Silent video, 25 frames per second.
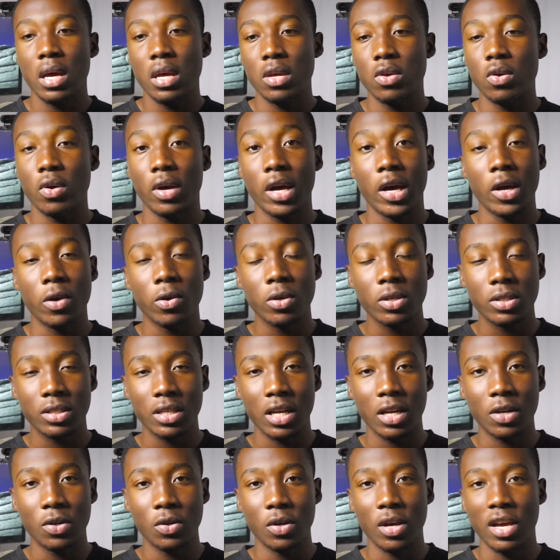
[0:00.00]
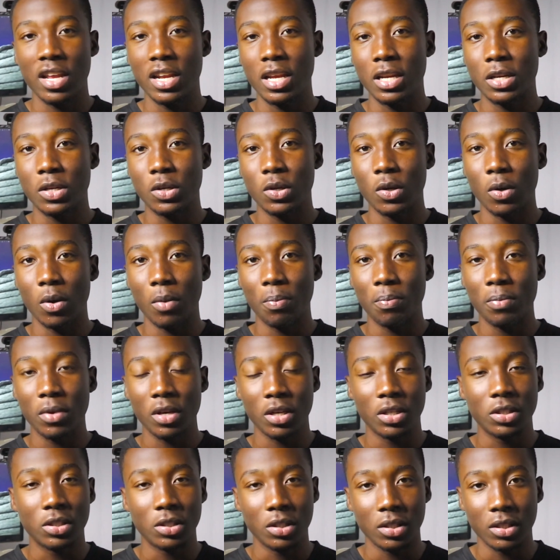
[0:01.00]
You can use that to edit your
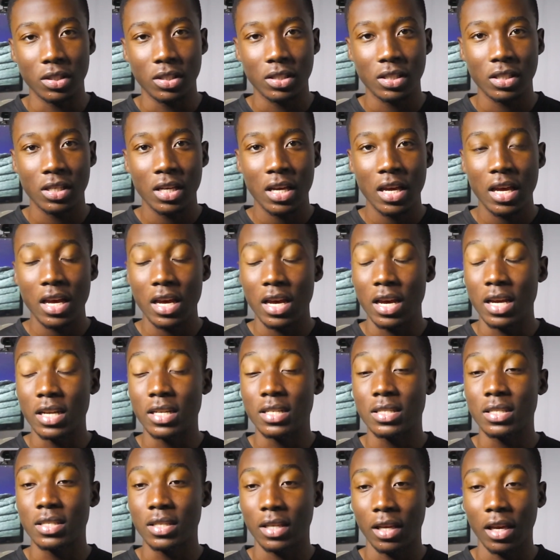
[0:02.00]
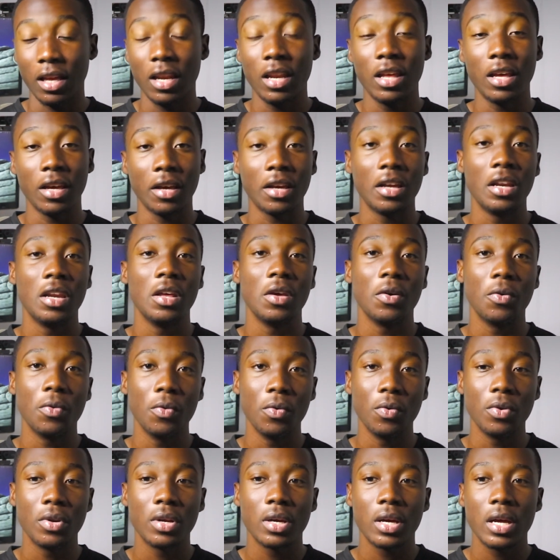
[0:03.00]
pictures. It's really, really
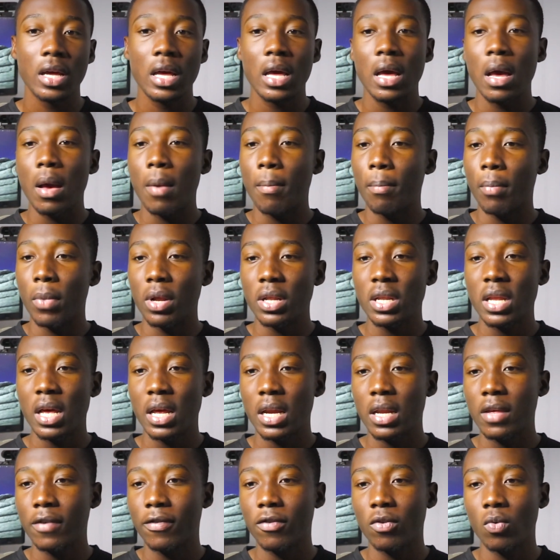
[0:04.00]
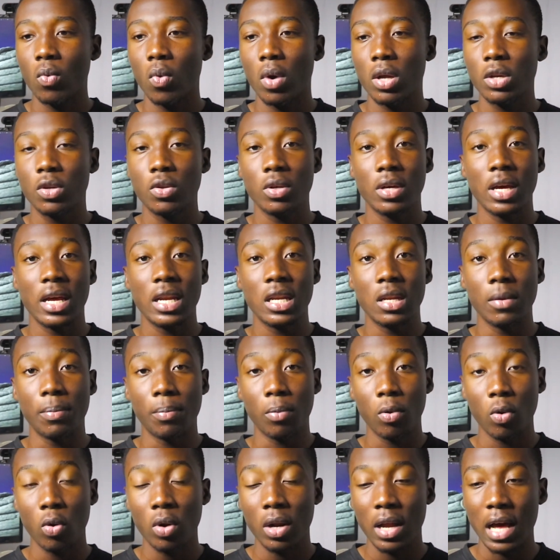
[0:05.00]
good. But then if you want to get the
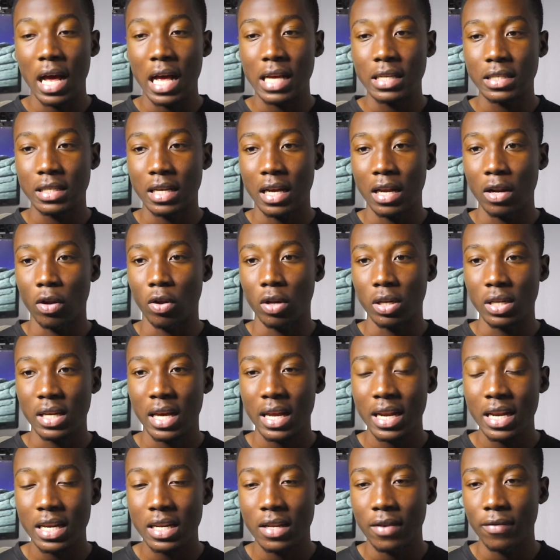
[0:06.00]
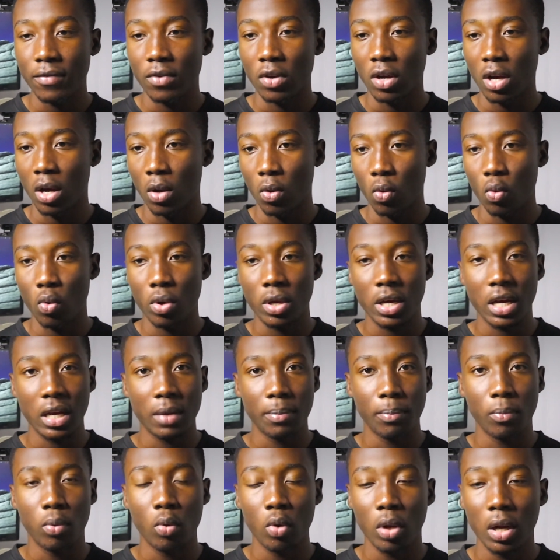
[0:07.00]
Polarr as an alternative, you can go
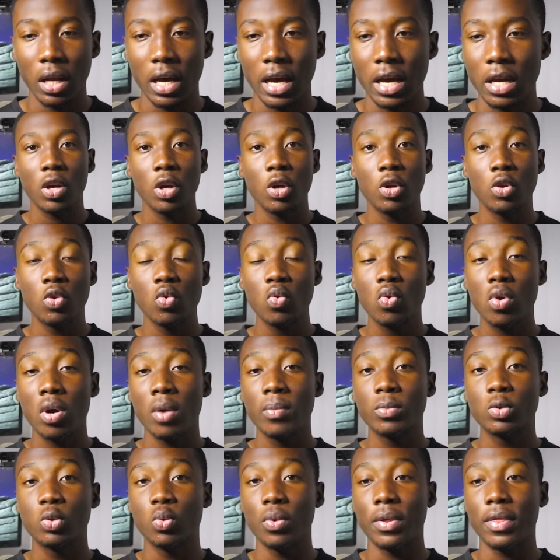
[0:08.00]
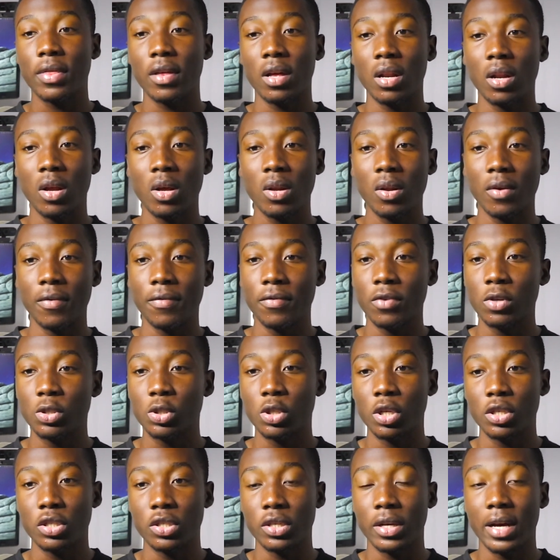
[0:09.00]
get Polarr. It do comes with a lot of
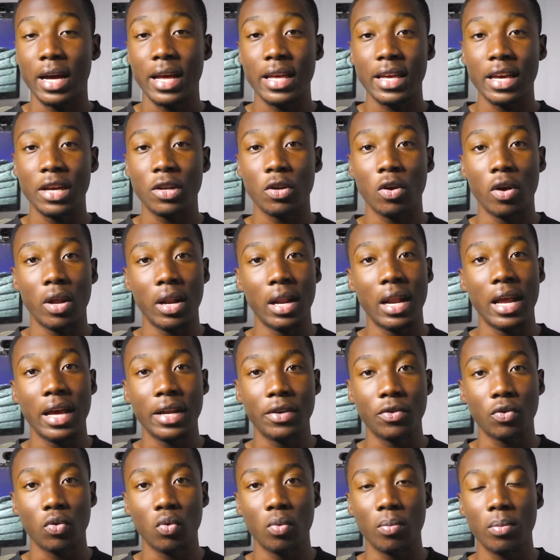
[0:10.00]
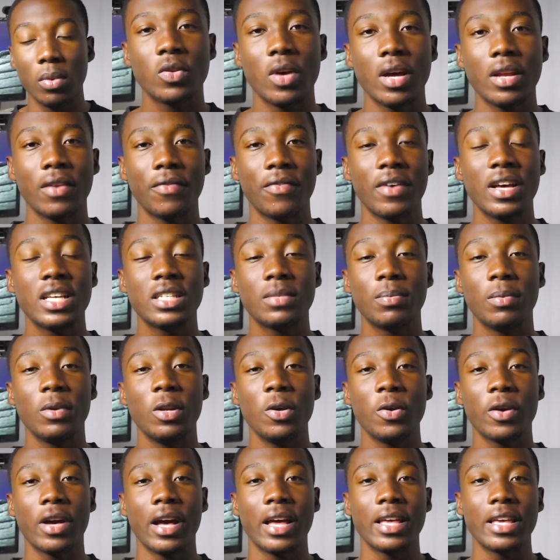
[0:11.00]
features you can get on Lightroom. So advisably,
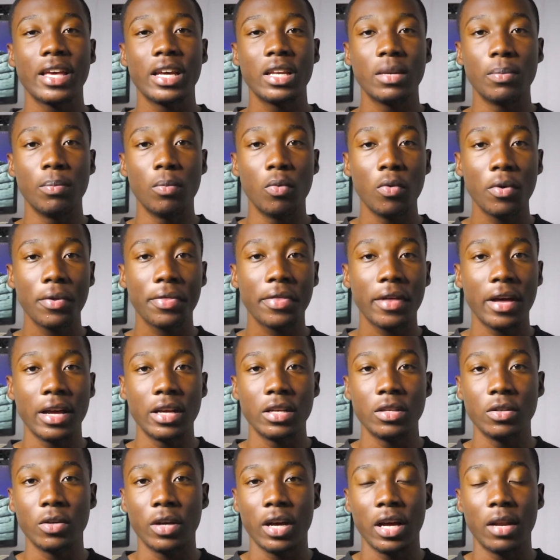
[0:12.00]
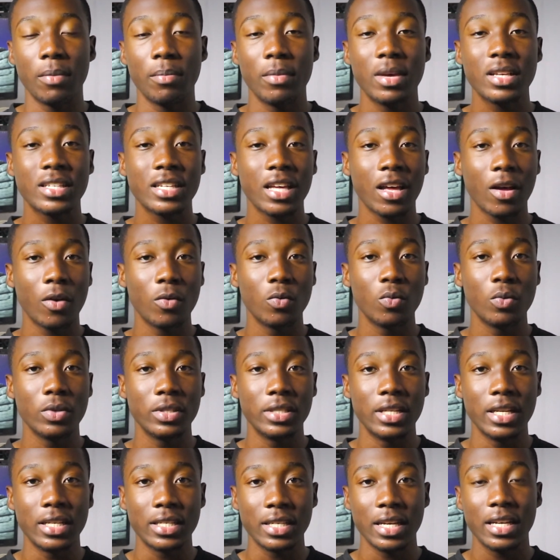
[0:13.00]
you can get both and you can mess around with
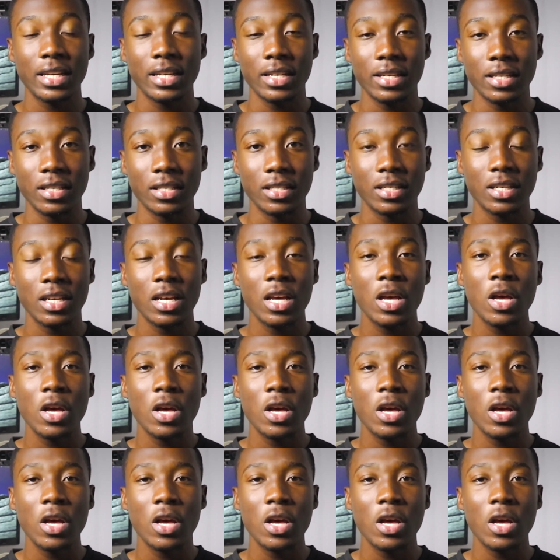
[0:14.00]
the settings